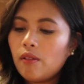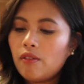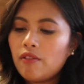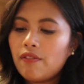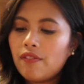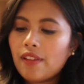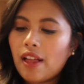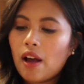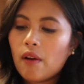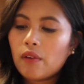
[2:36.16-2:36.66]

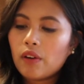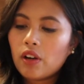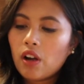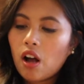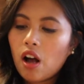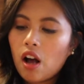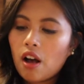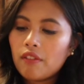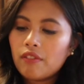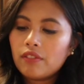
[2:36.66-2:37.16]
flour
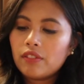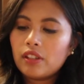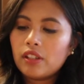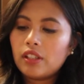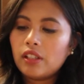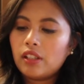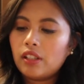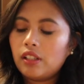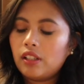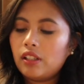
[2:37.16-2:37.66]
off
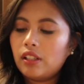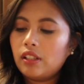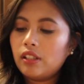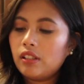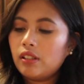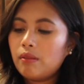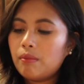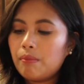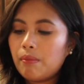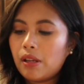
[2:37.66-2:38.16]
the
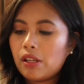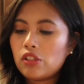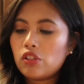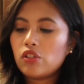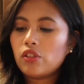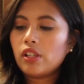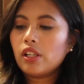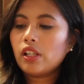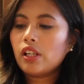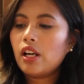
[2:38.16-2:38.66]

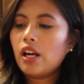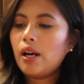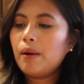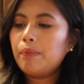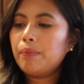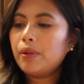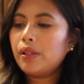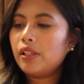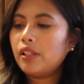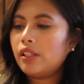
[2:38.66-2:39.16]
measuring cup.